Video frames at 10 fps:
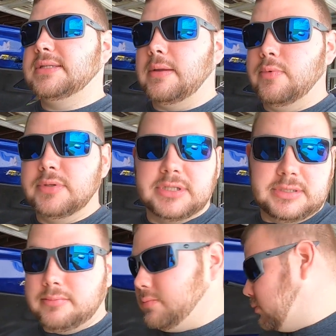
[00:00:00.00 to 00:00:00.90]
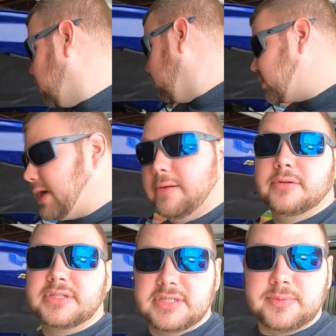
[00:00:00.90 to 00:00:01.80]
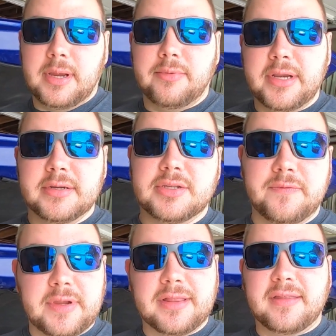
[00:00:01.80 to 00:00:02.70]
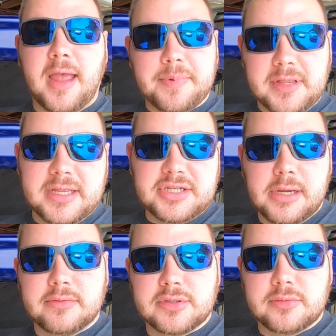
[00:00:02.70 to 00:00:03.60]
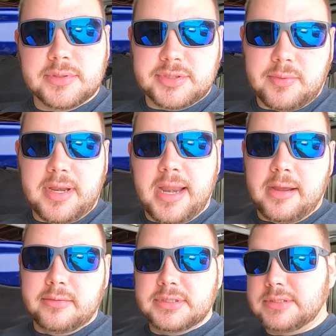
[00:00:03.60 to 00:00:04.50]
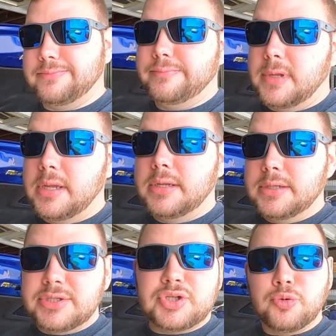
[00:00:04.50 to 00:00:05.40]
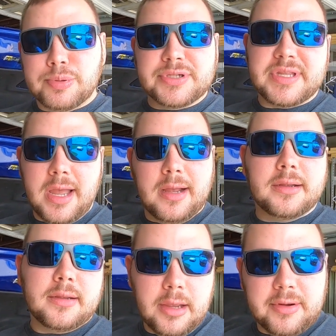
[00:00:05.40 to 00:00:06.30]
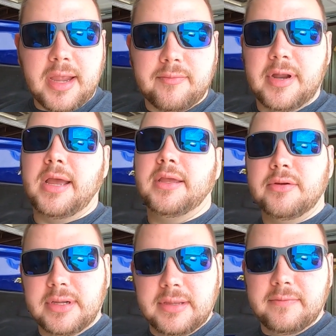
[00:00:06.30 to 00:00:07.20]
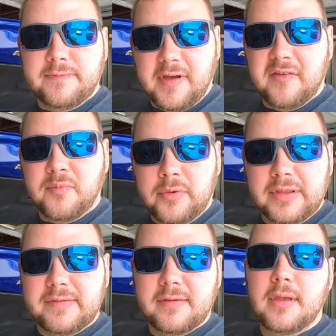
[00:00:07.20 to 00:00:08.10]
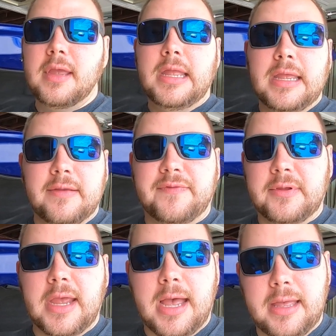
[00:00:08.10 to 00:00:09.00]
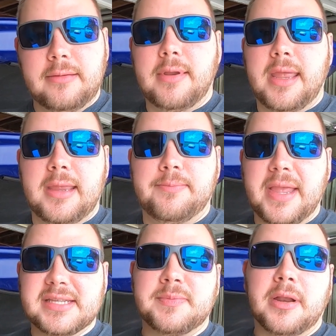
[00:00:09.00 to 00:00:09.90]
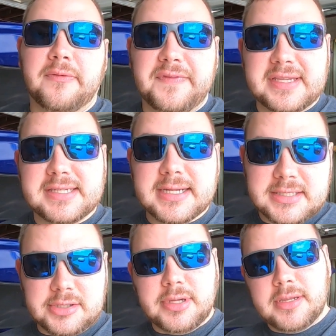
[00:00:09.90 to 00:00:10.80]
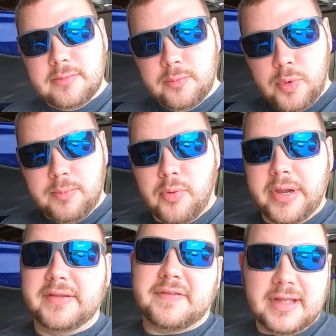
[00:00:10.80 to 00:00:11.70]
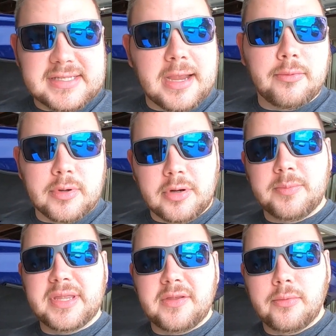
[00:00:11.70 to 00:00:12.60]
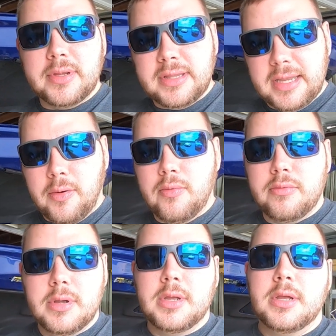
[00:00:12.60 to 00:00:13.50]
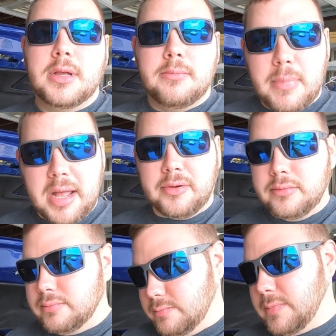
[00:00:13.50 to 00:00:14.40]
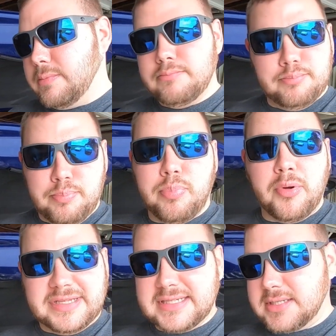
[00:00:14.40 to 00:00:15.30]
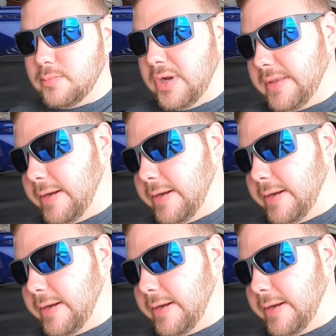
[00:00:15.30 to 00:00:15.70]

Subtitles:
we'll just go with Challenger since we got one here. So if you got the top of the line Challenger, which right now is super stock Hellcat Redeye, you'll get 5 points. If you got a base model V6, you get 1 point. So that's how we're going to be doing the whole model point system right